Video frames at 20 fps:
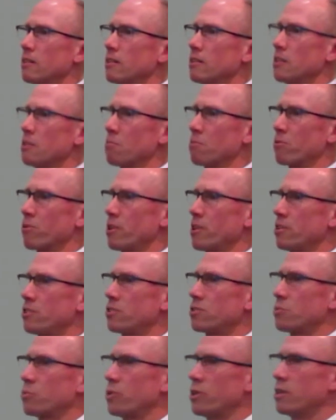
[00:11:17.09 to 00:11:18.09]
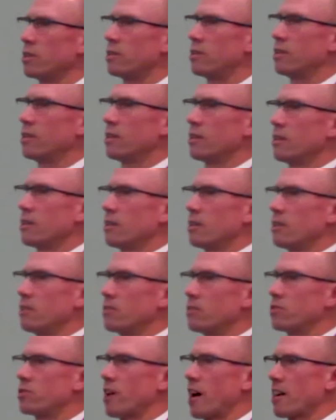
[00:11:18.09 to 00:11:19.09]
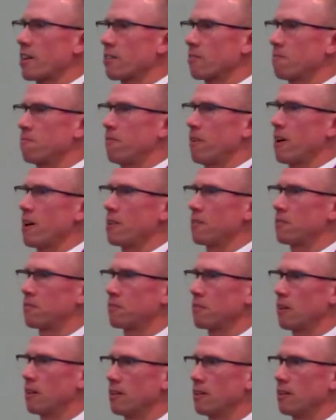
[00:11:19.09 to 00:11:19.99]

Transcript: the priests would sacrifice